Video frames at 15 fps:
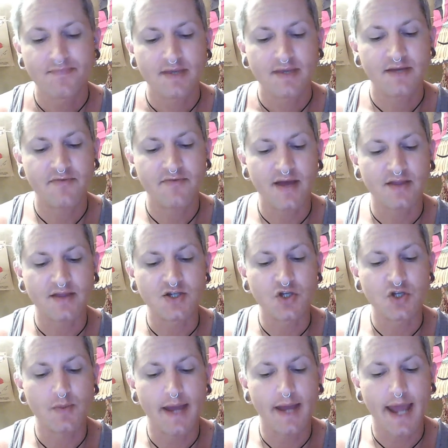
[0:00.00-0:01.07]
In fact, the
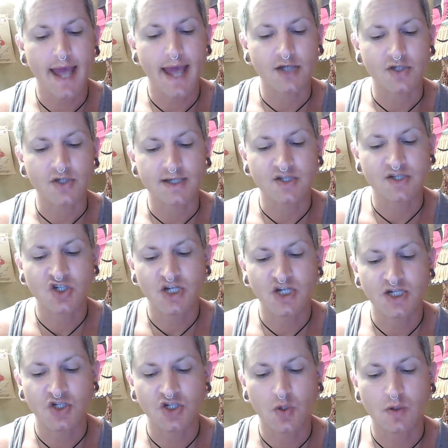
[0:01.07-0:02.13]
two men actually
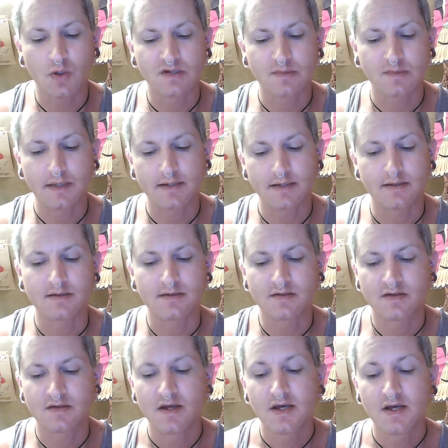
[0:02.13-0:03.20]
exchanged
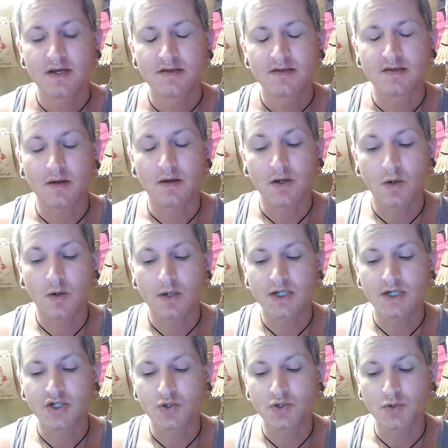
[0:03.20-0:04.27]
correspondence. So, according
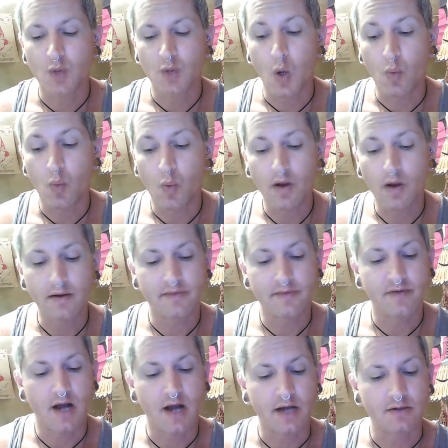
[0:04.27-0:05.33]
to one of
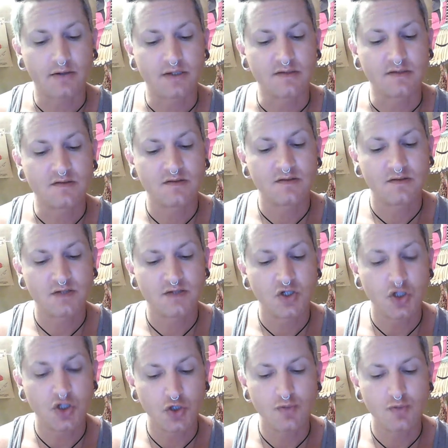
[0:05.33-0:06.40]
Cochrane's
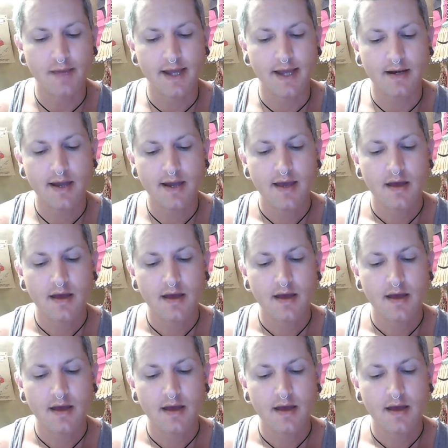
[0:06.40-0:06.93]
two men,